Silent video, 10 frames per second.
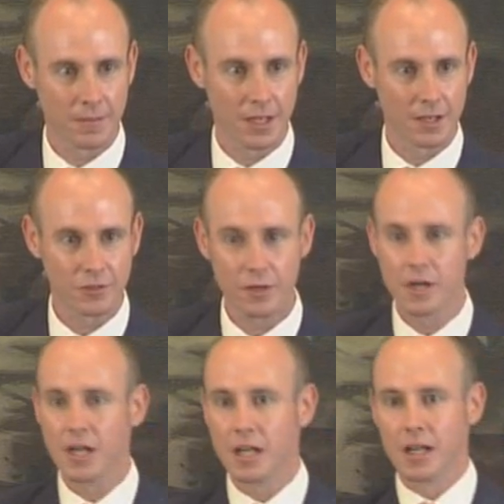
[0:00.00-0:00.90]
And so,
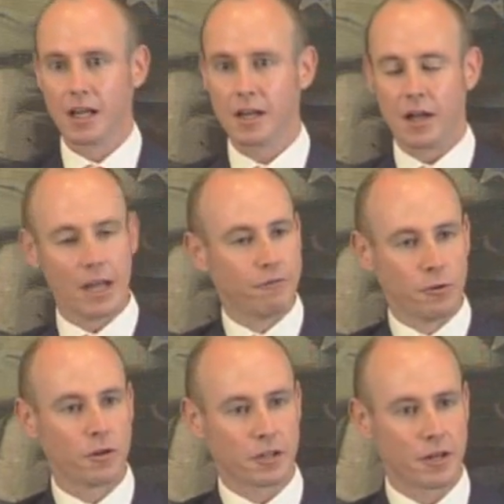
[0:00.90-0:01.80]
if you
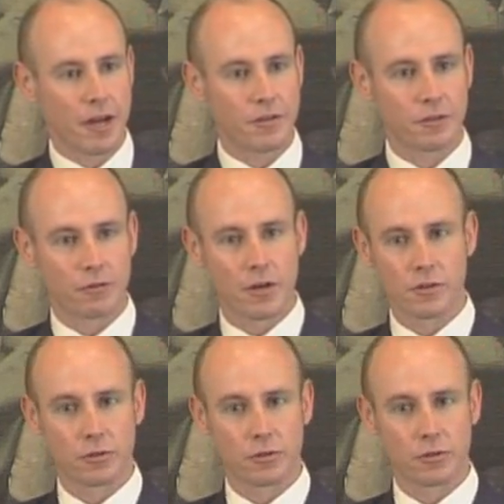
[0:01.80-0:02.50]
want to go down this road